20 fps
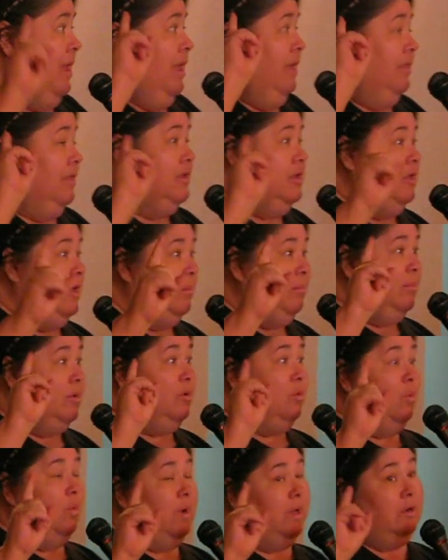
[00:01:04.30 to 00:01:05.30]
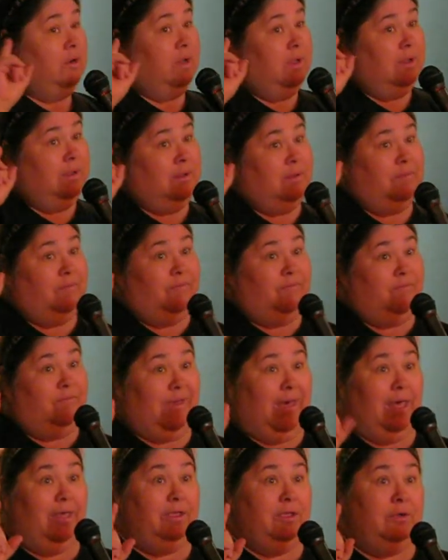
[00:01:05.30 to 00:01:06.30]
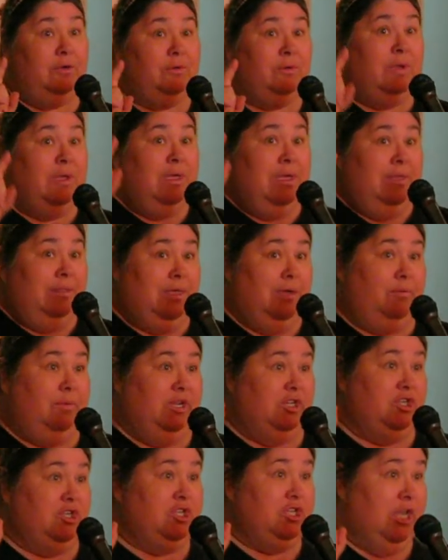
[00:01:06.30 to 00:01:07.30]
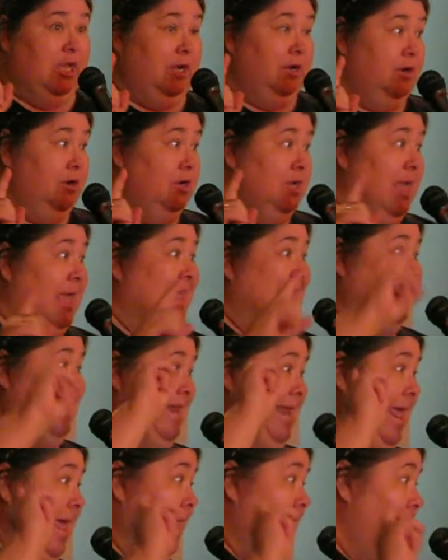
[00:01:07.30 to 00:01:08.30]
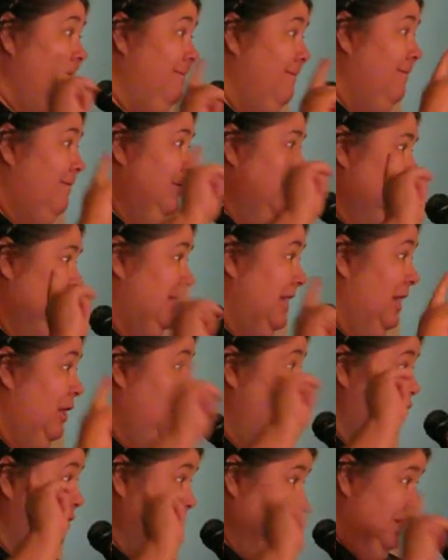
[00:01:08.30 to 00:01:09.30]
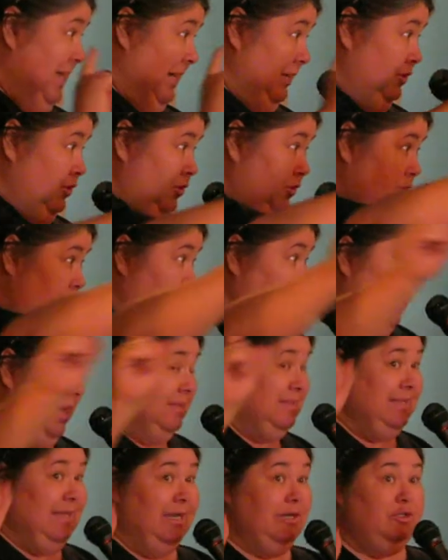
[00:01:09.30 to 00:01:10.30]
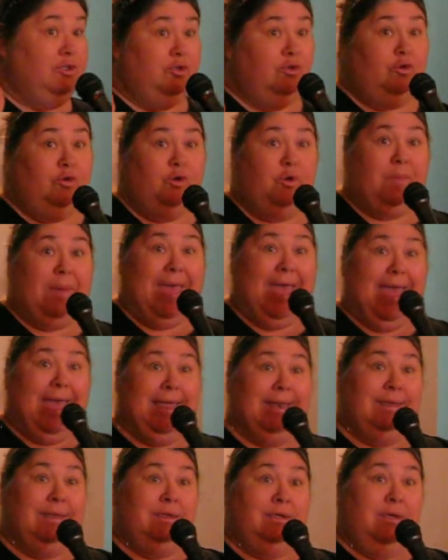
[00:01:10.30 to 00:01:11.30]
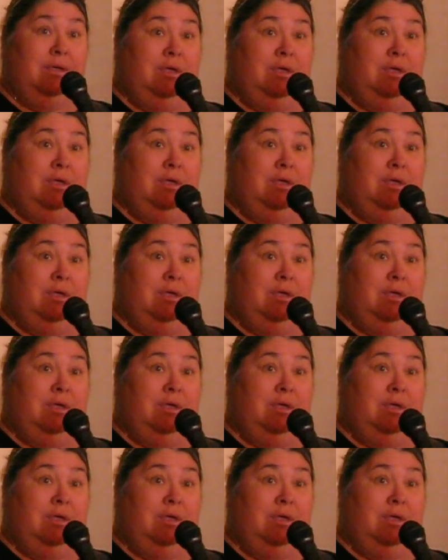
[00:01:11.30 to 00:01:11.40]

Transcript: The number one value that we shared that every single sector, cross-sector group had